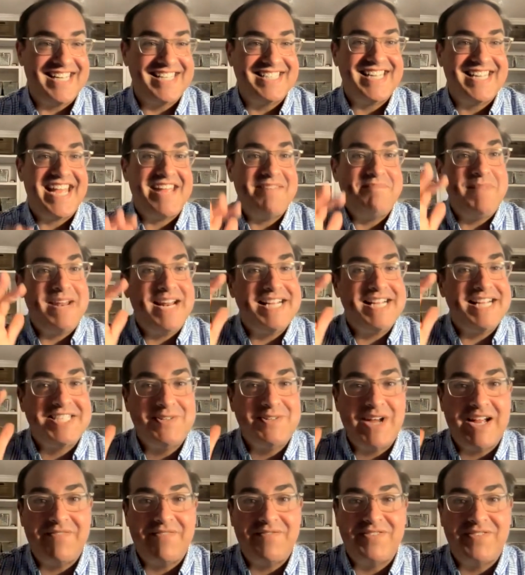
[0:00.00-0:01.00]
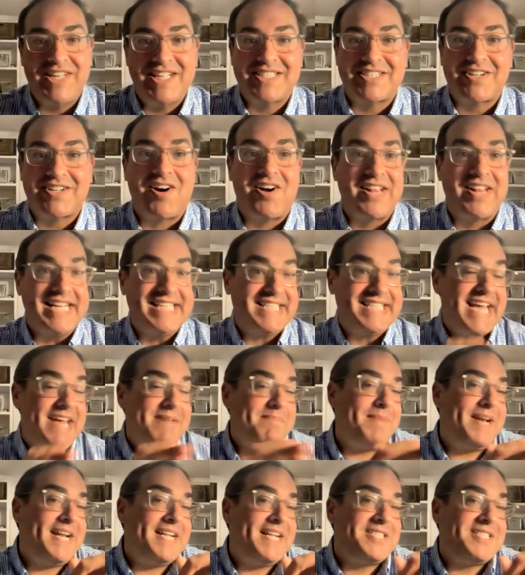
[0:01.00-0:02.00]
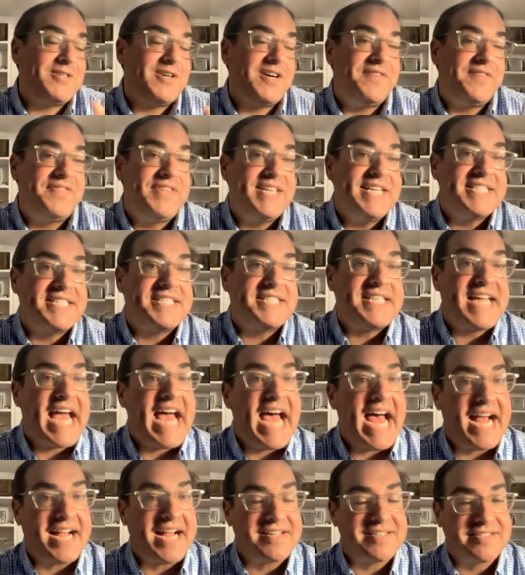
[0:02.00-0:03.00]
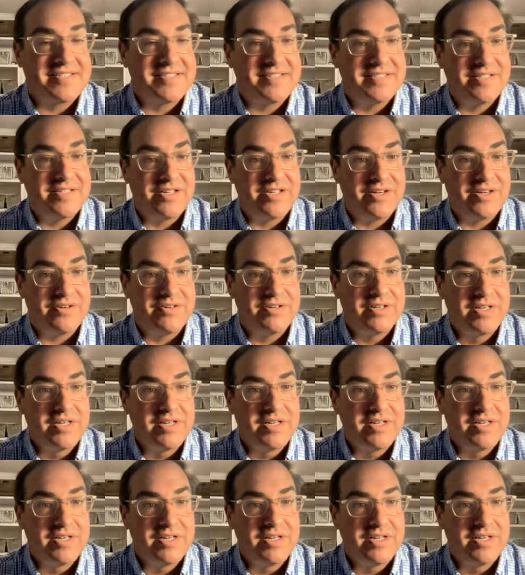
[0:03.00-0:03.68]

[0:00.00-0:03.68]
In 10 minutes, you have this call. In 10 minutes, you have this task to do.